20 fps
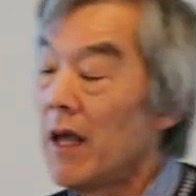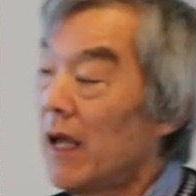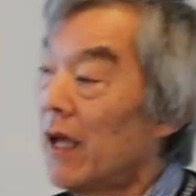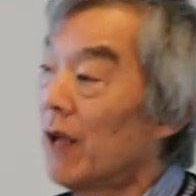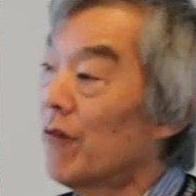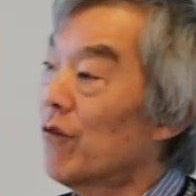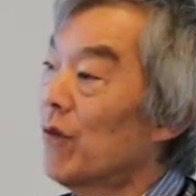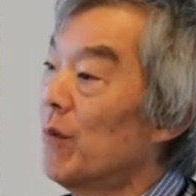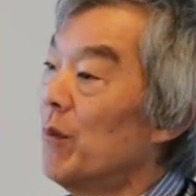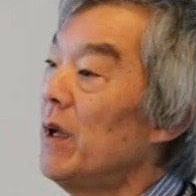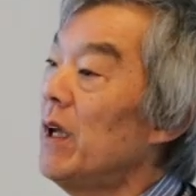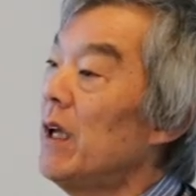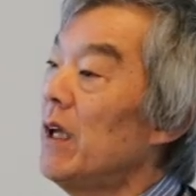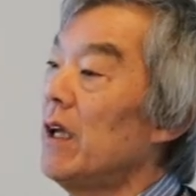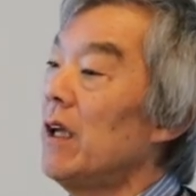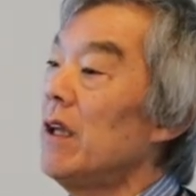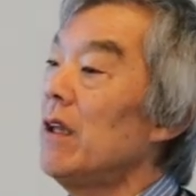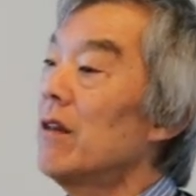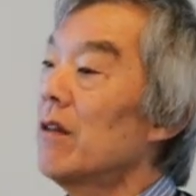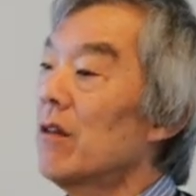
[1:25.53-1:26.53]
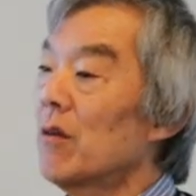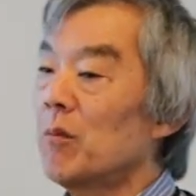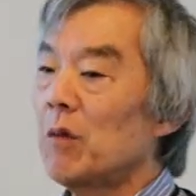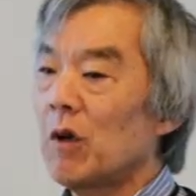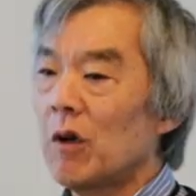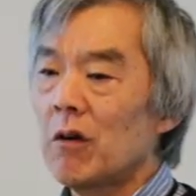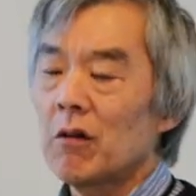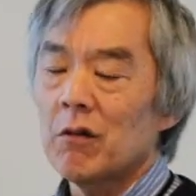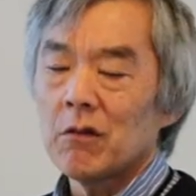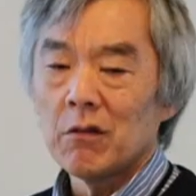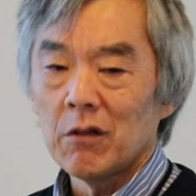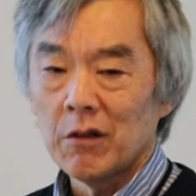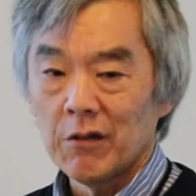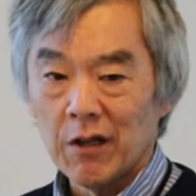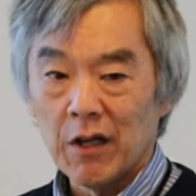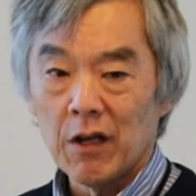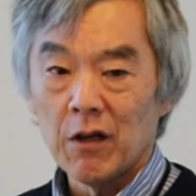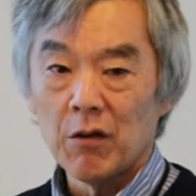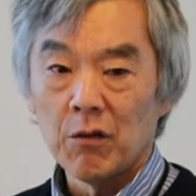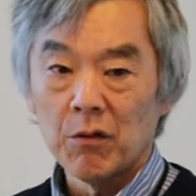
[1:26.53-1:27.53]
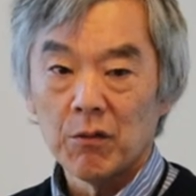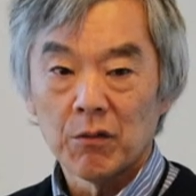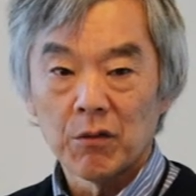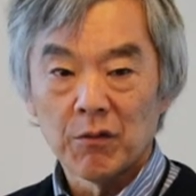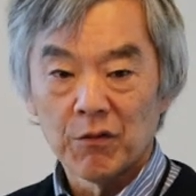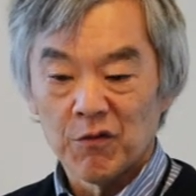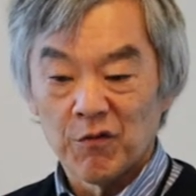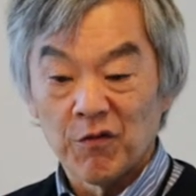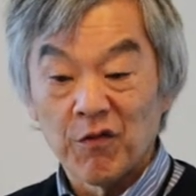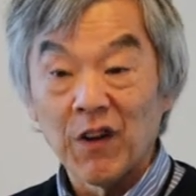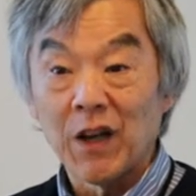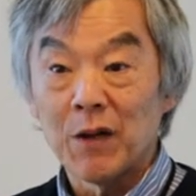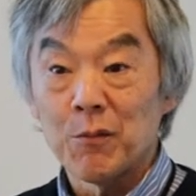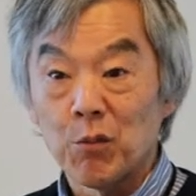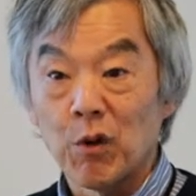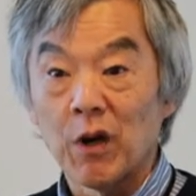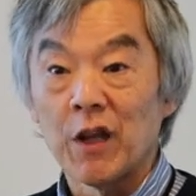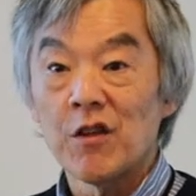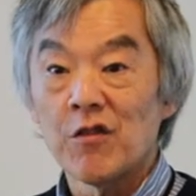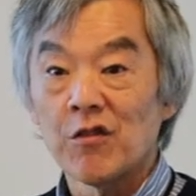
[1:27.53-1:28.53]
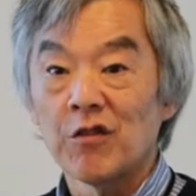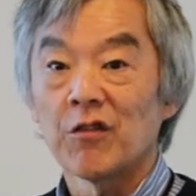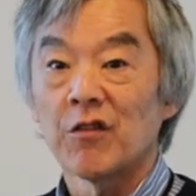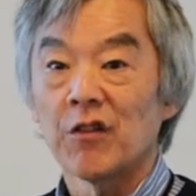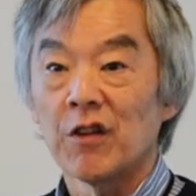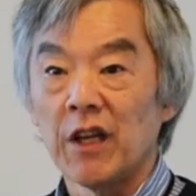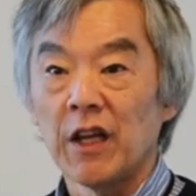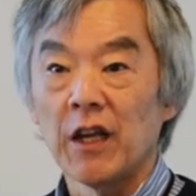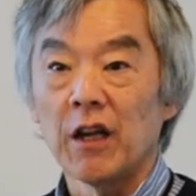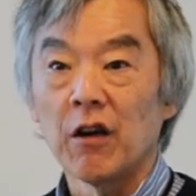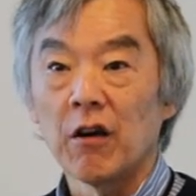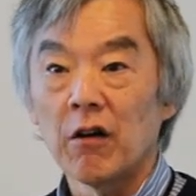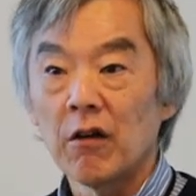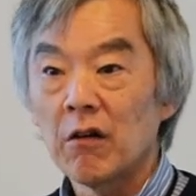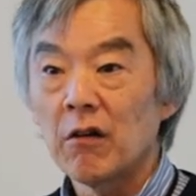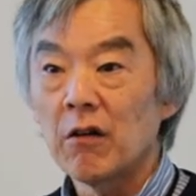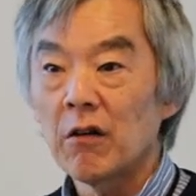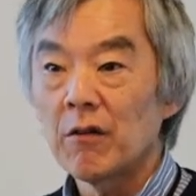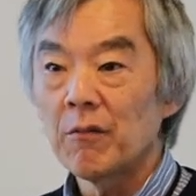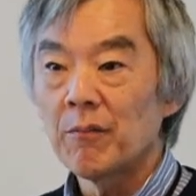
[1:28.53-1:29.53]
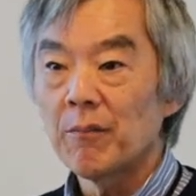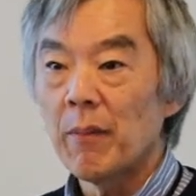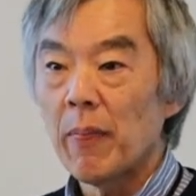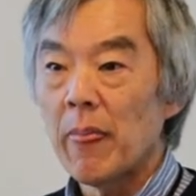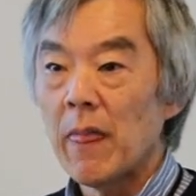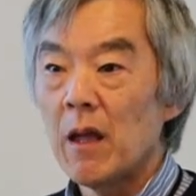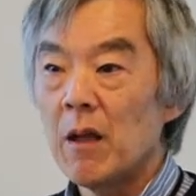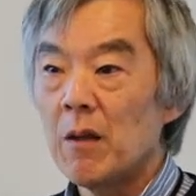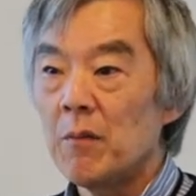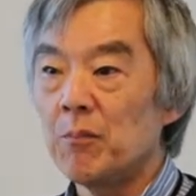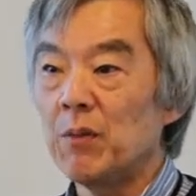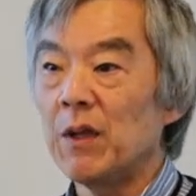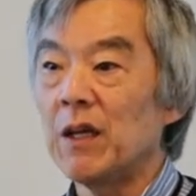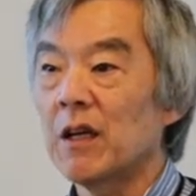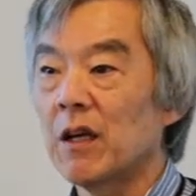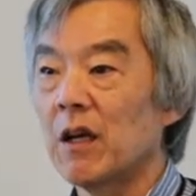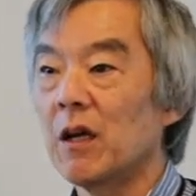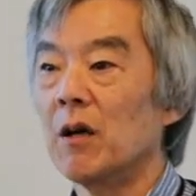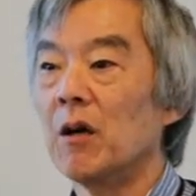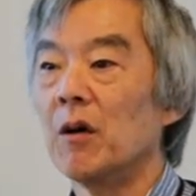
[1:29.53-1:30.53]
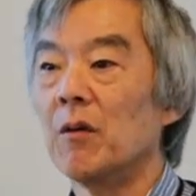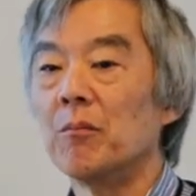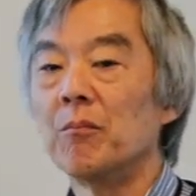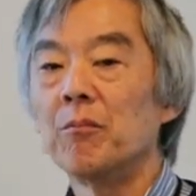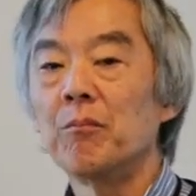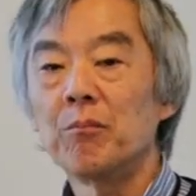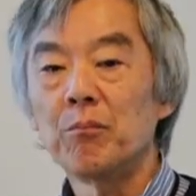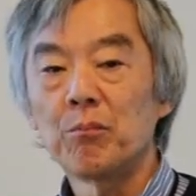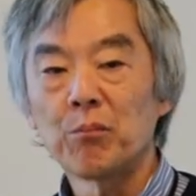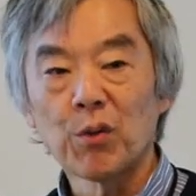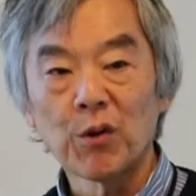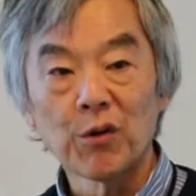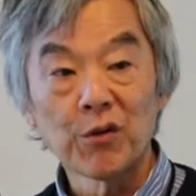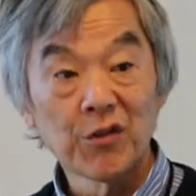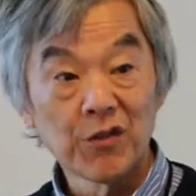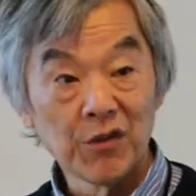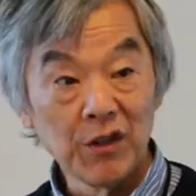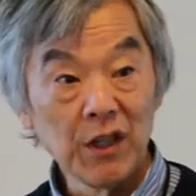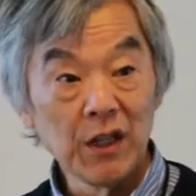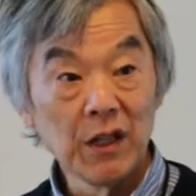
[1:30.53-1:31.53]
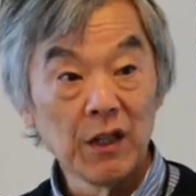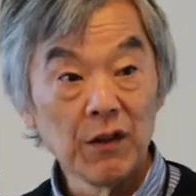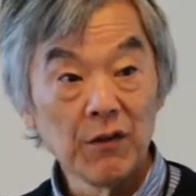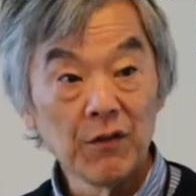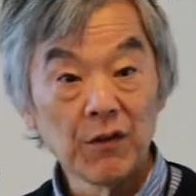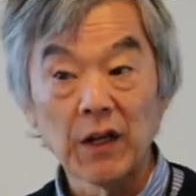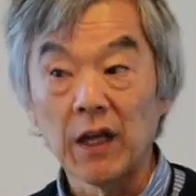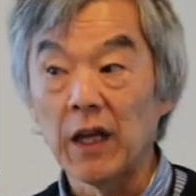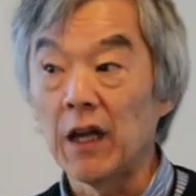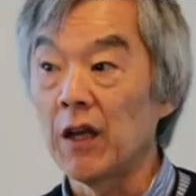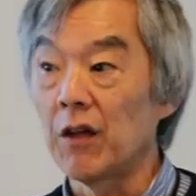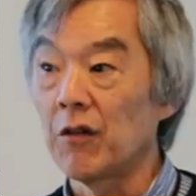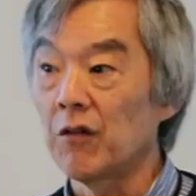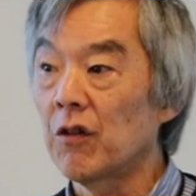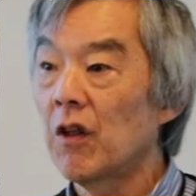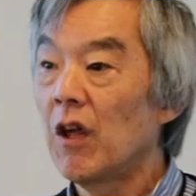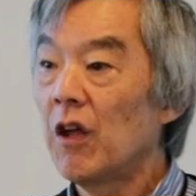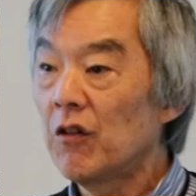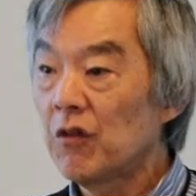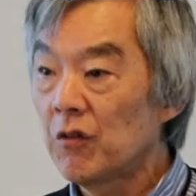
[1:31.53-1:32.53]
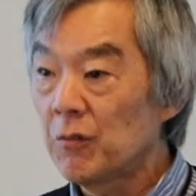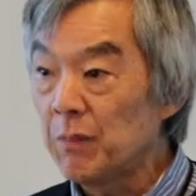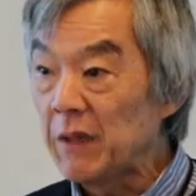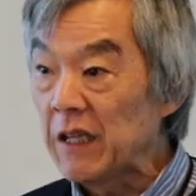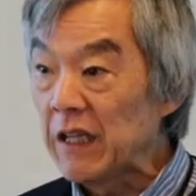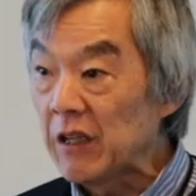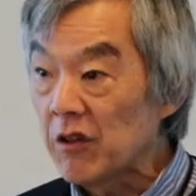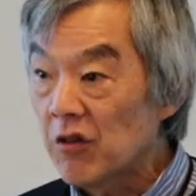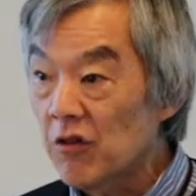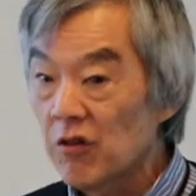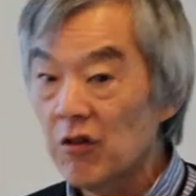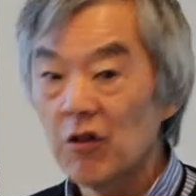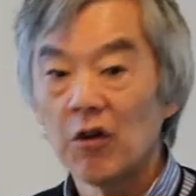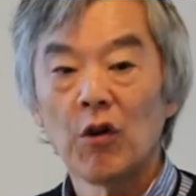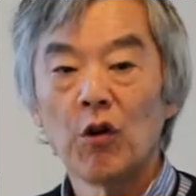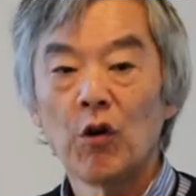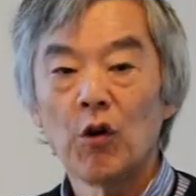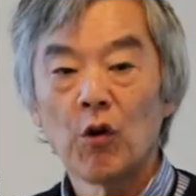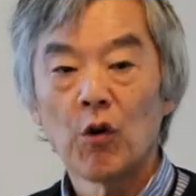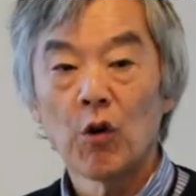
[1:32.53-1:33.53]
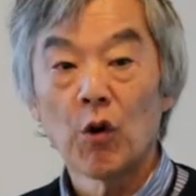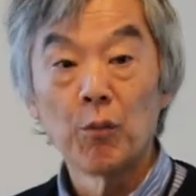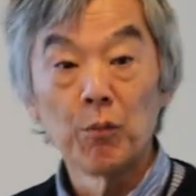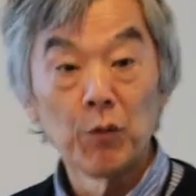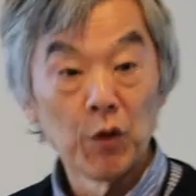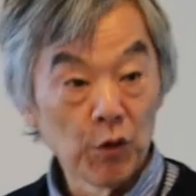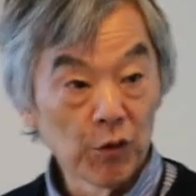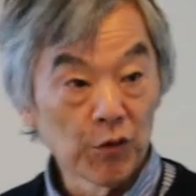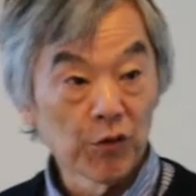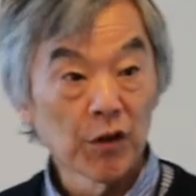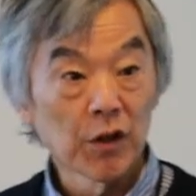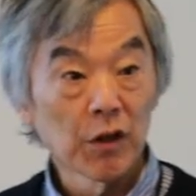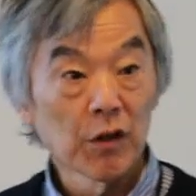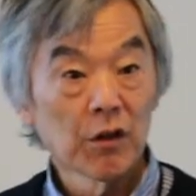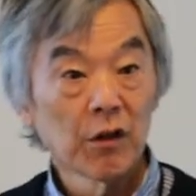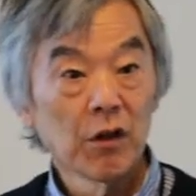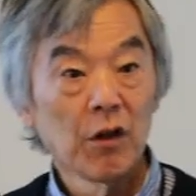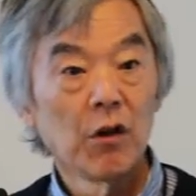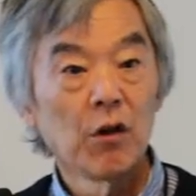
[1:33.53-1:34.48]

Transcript: And for me, the miracle is how vibrations in air become perceived as speech or music